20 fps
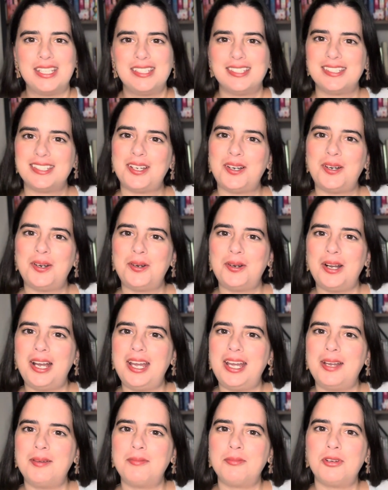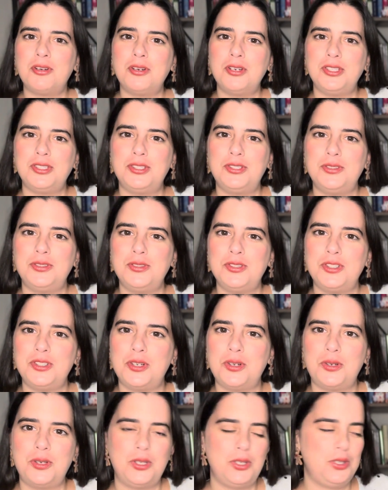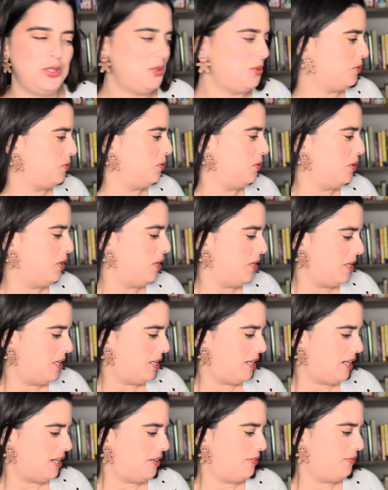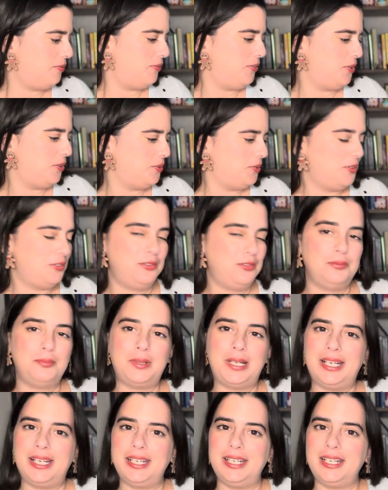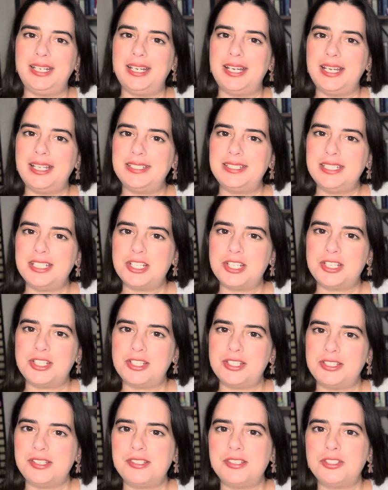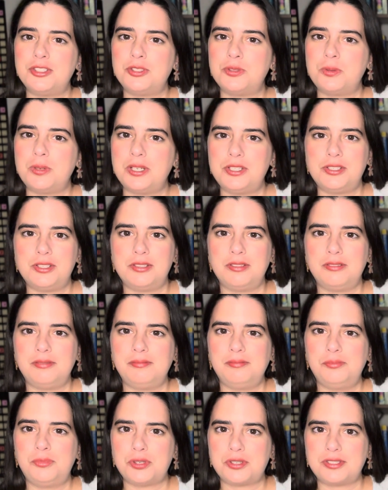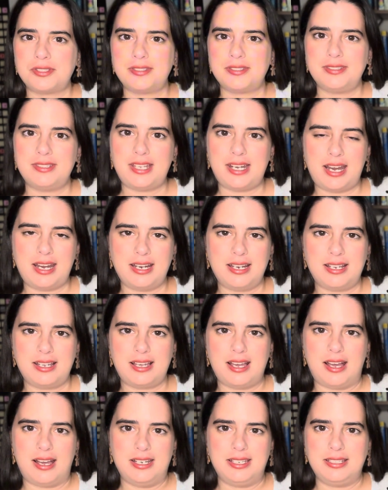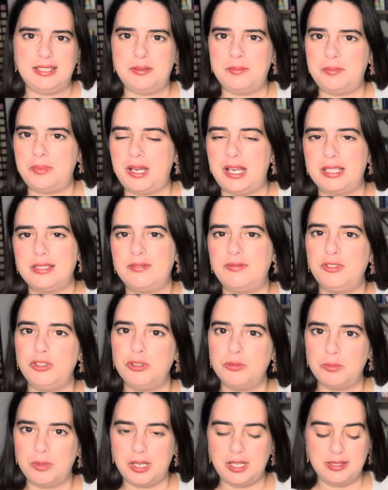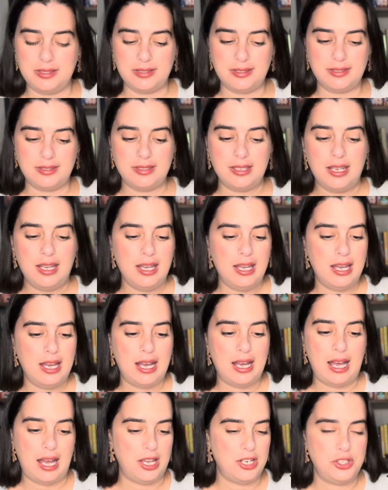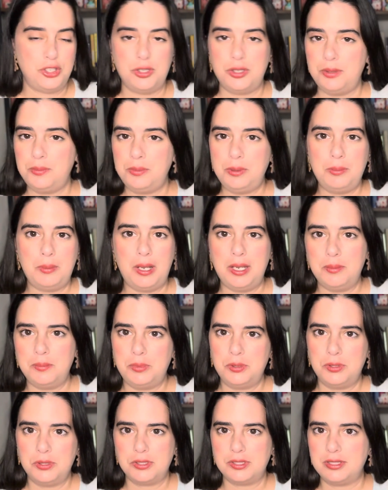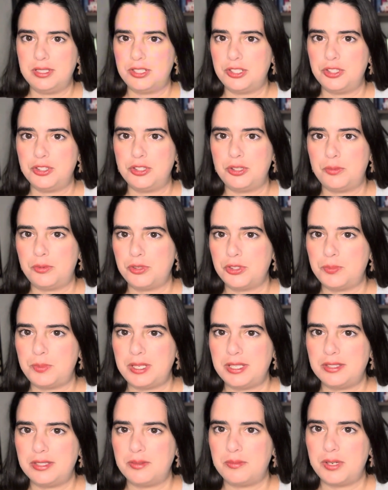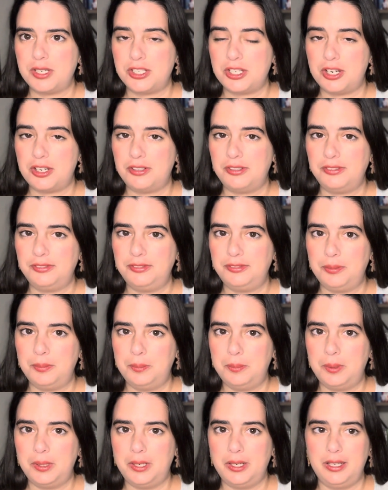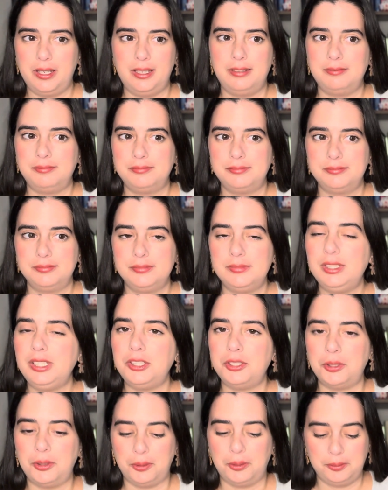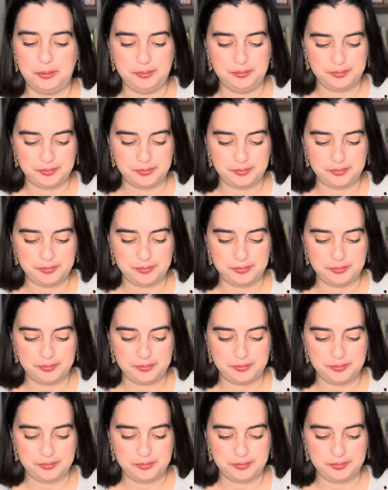So, I am going to show you a few of my addiction situation books that I got in the past few months. I shouldn't be buying books, there's no more space on my shelf, but you know,